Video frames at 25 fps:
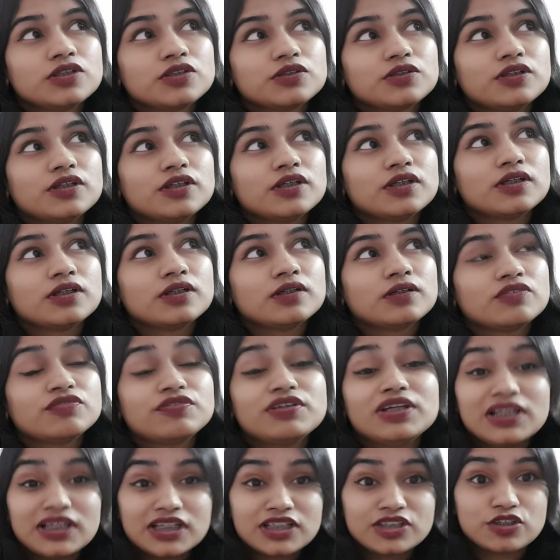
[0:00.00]
the
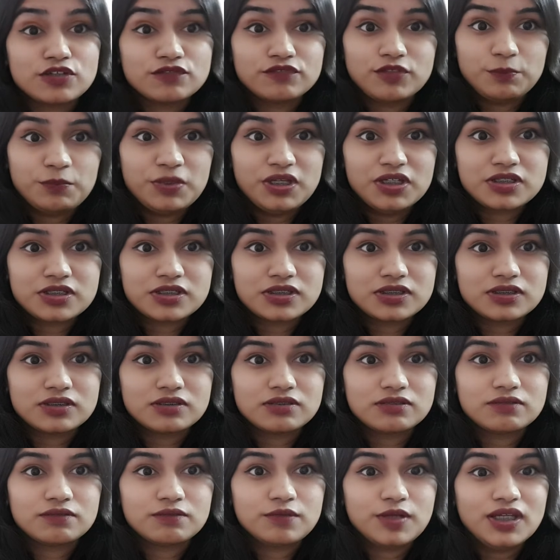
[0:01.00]
feelings of the
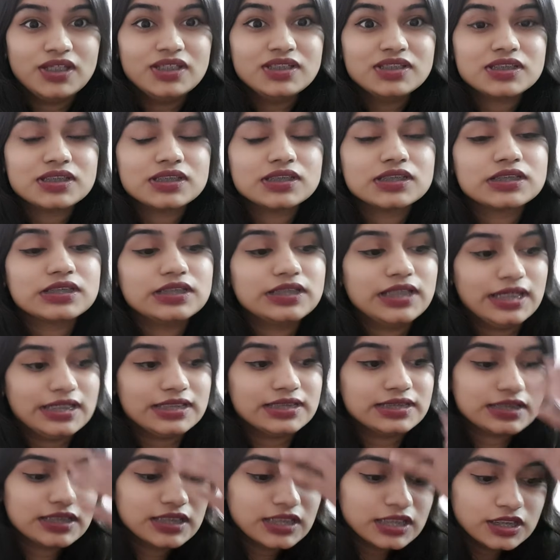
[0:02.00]
patient, right?
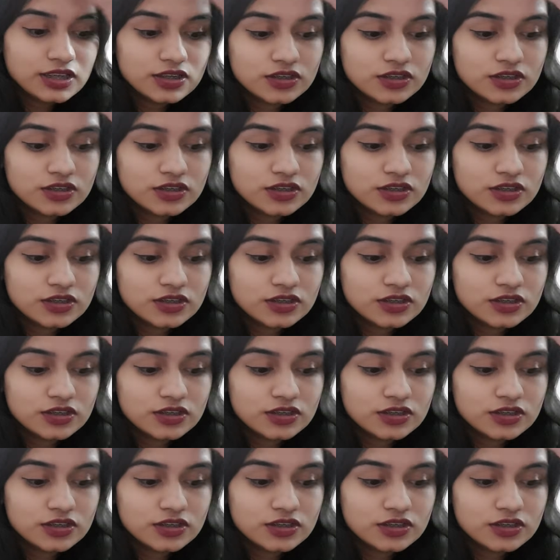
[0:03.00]
Yes.